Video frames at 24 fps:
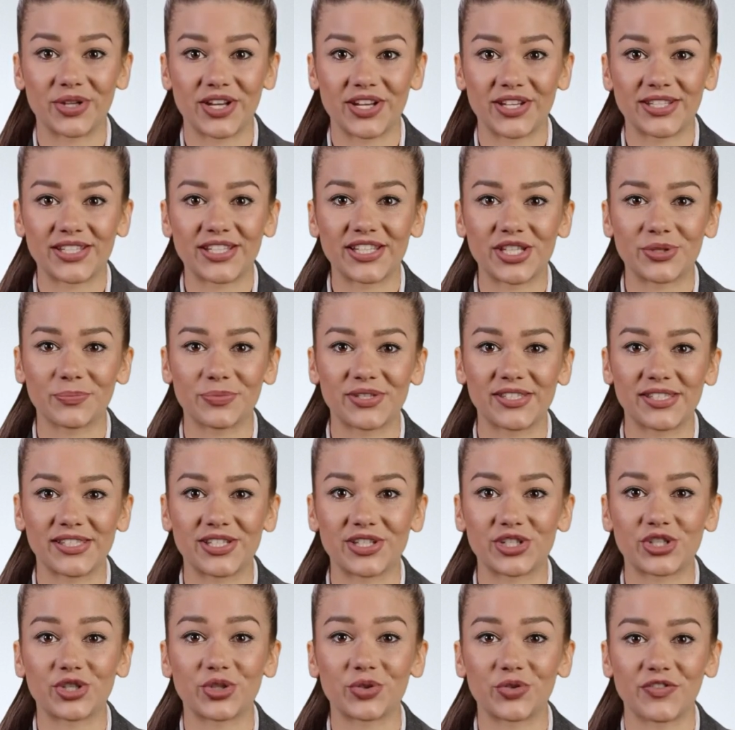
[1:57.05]
and keep it
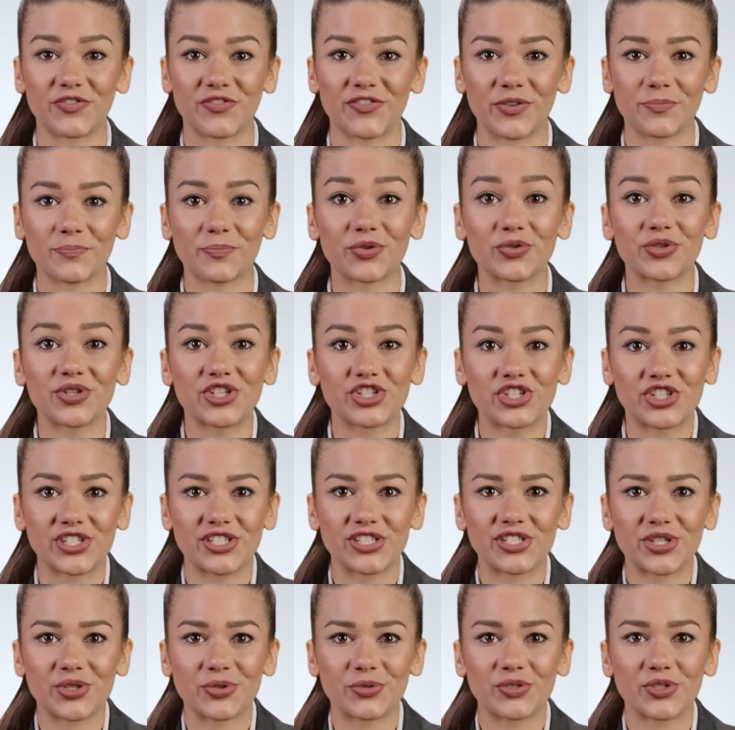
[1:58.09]
secure from
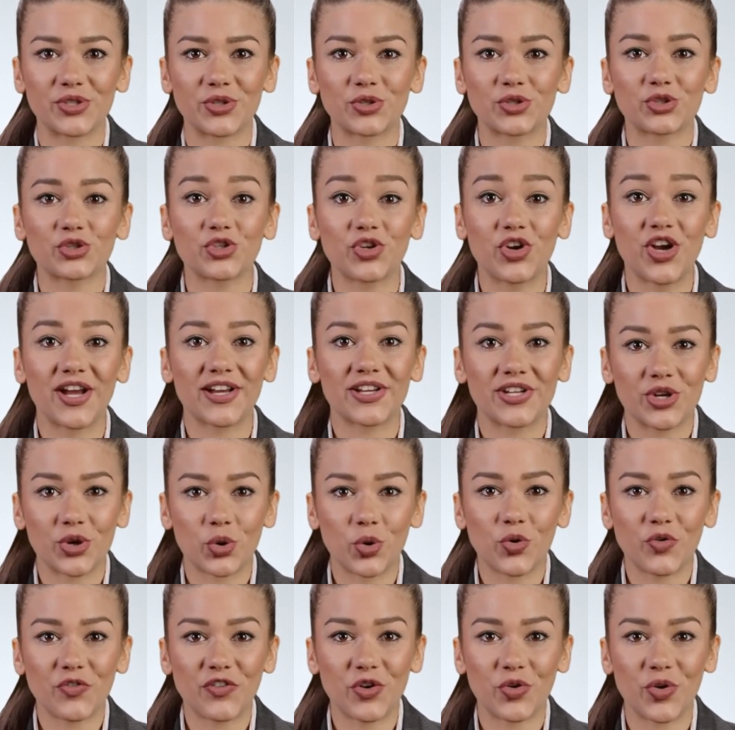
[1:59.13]
malicious users trying to
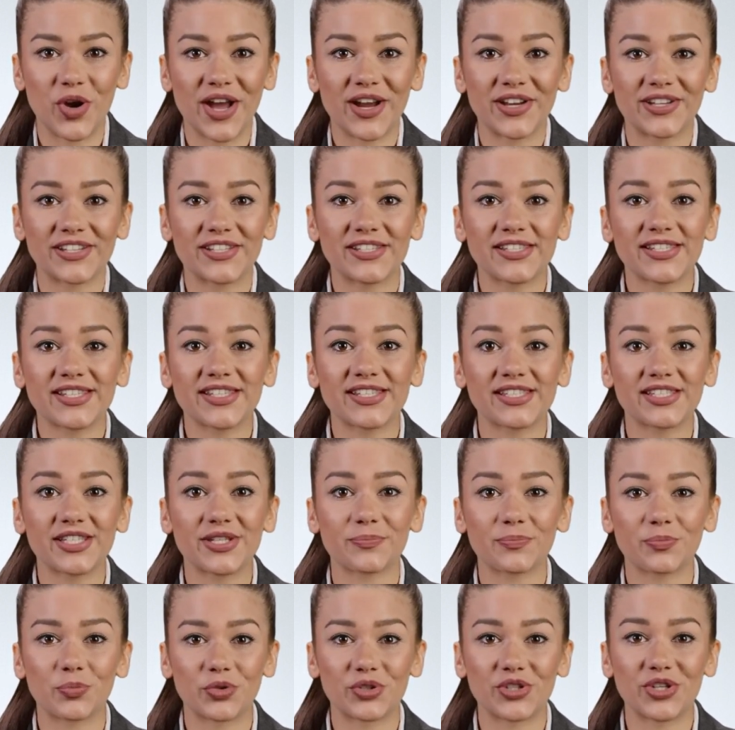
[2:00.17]
override the
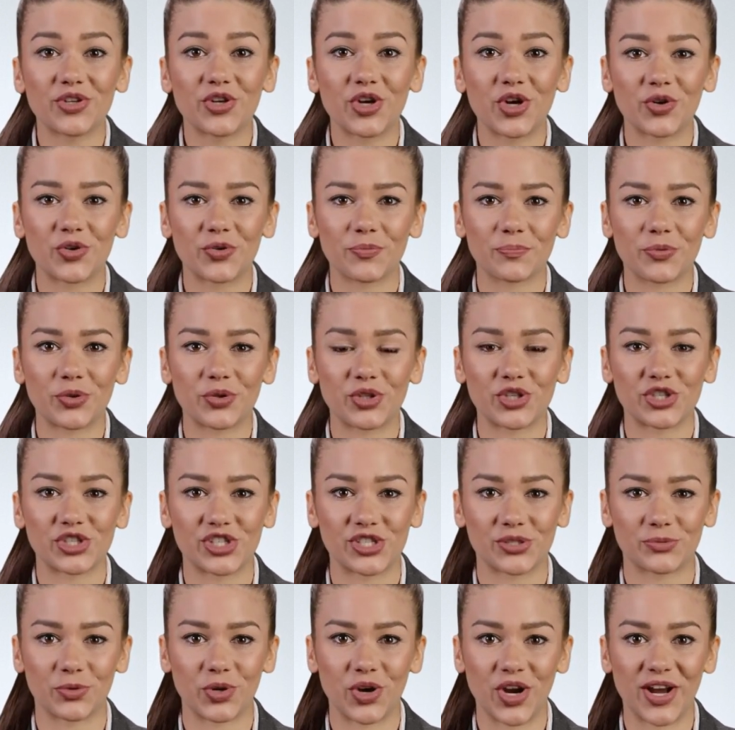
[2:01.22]
system with their own
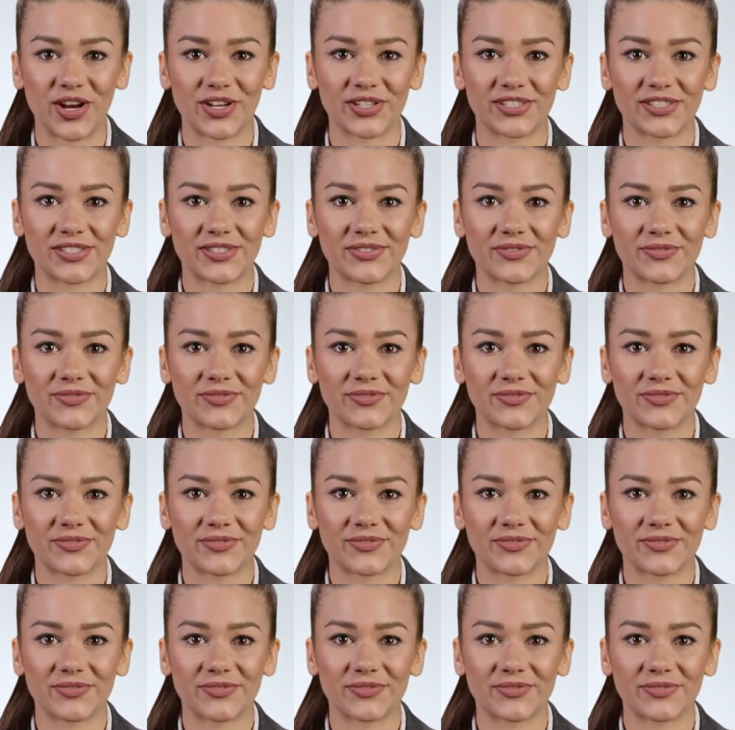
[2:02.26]
malicious prompts.